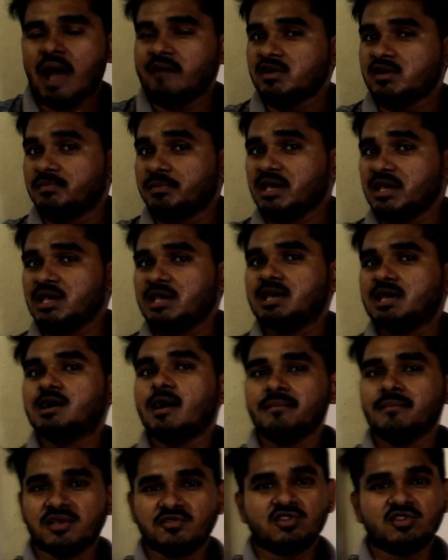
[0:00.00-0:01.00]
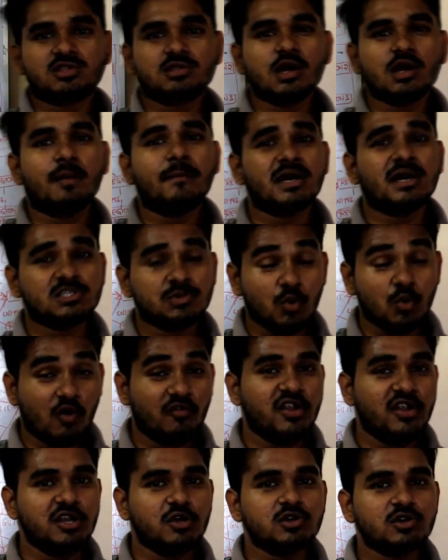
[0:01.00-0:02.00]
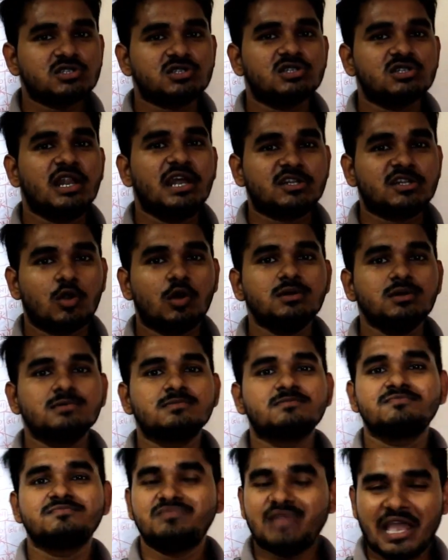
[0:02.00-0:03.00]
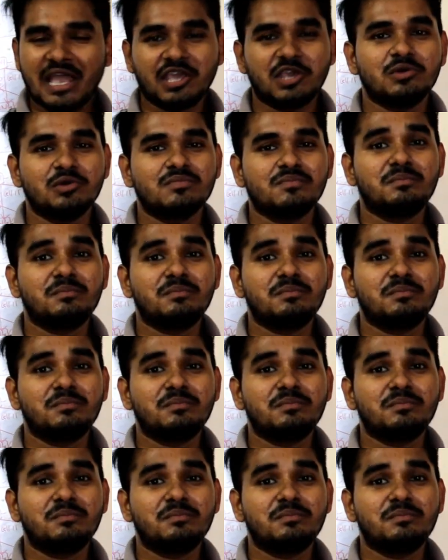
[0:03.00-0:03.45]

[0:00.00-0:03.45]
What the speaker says: I will be coming with much more videos later on. Thank you.